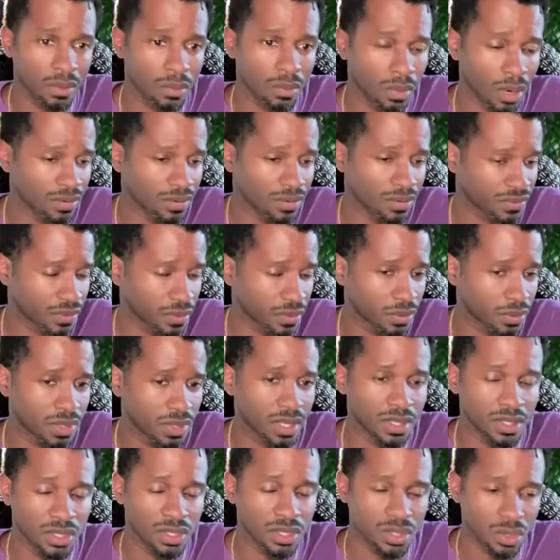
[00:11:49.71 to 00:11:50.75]
what fruit
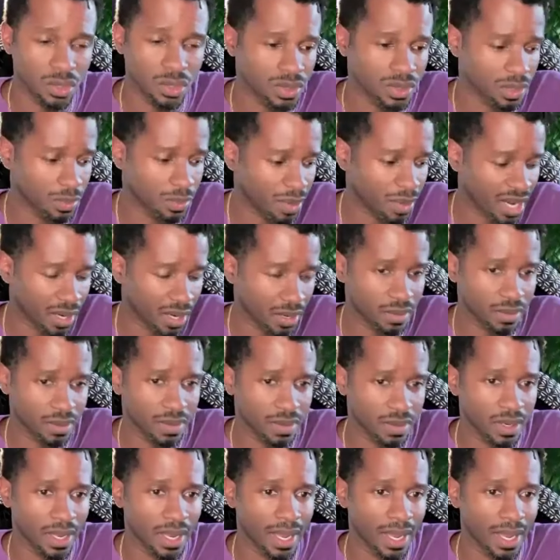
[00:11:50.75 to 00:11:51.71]
is yours to bear.